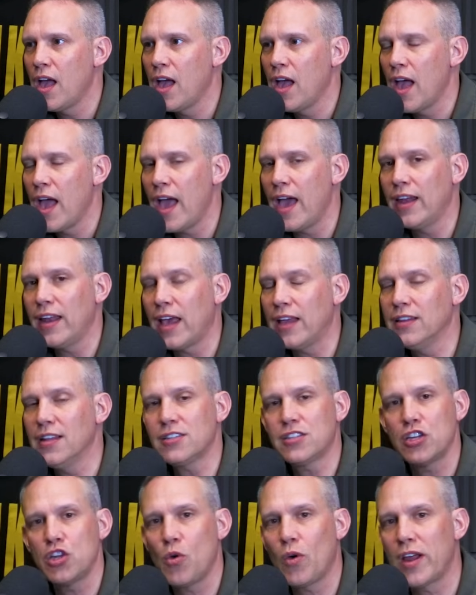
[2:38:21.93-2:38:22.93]
And
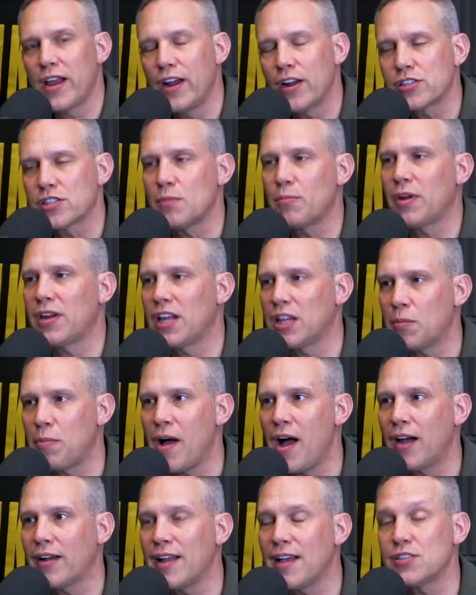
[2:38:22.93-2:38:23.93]
listen, you want to hear somebody on the
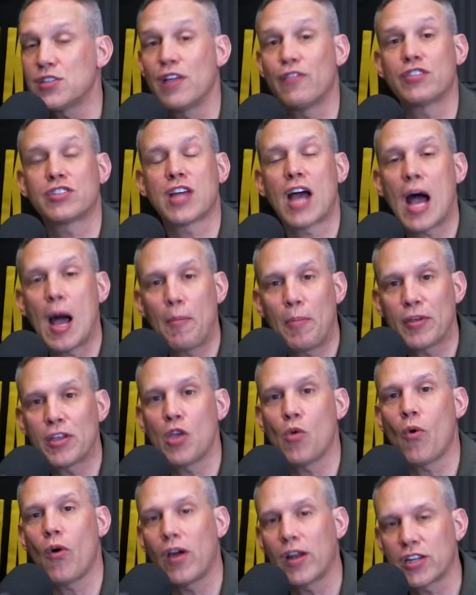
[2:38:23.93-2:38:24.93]
podcast? You have a topic you
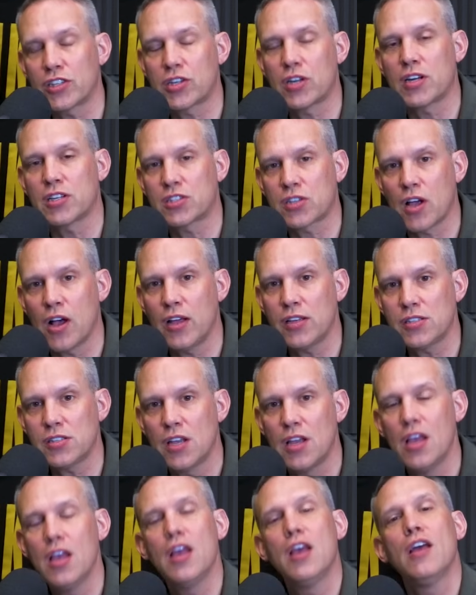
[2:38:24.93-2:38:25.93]
want us to discuss?
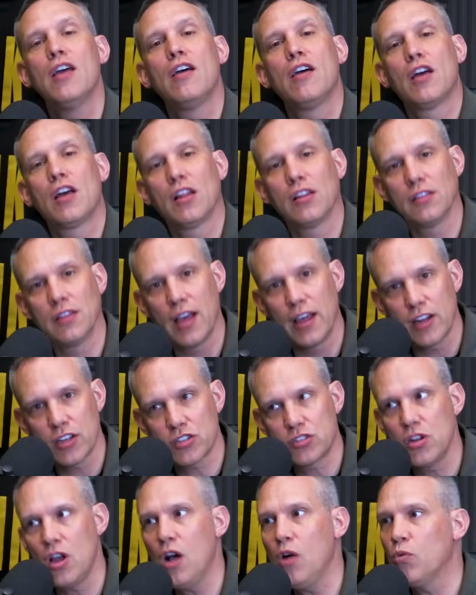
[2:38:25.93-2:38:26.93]
Let us
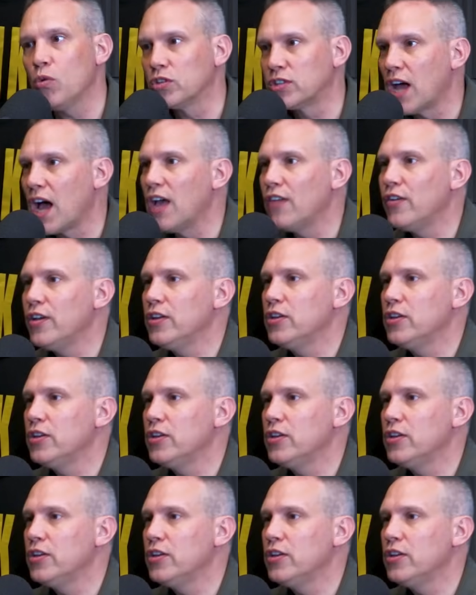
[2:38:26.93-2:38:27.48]
know. We'll dive into it.